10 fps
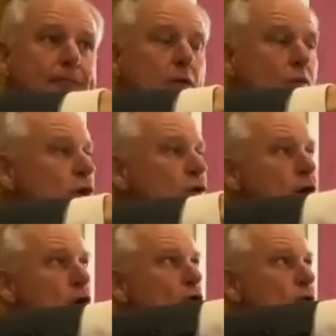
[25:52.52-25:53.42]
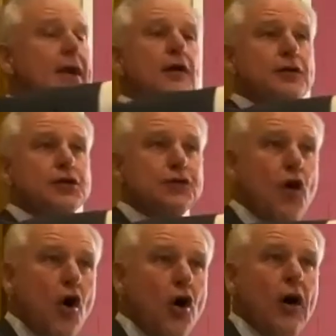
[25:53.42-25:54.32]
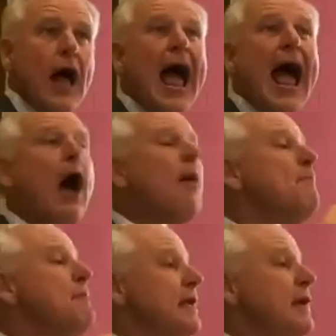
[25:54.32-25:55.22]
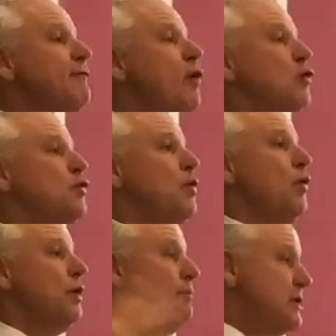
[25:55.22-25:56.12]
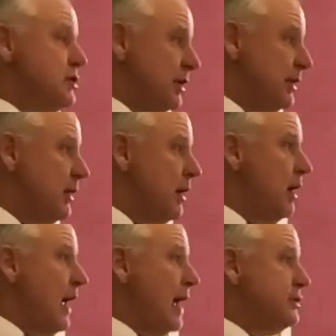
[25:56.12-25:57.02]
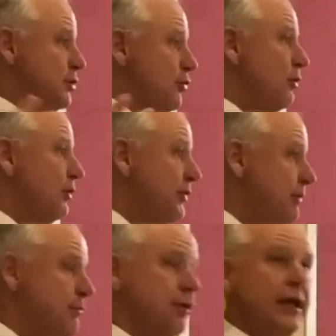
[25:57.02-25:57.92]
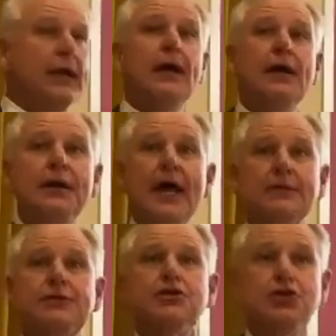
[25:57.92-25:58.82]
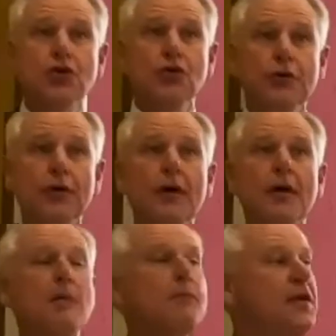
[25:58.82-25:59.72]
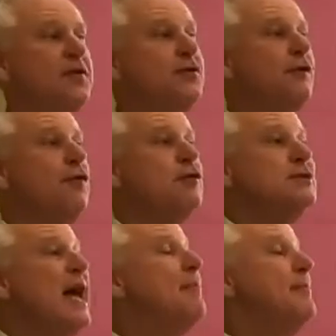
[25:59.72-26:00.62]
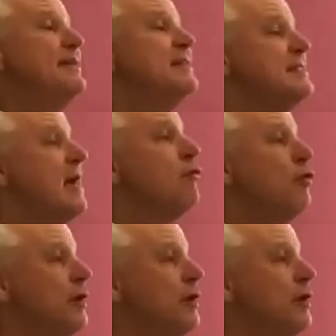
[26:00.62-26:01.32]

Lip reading: We'll know later this fall how many folks we will commission at General Assembly next June. But this is the first time in several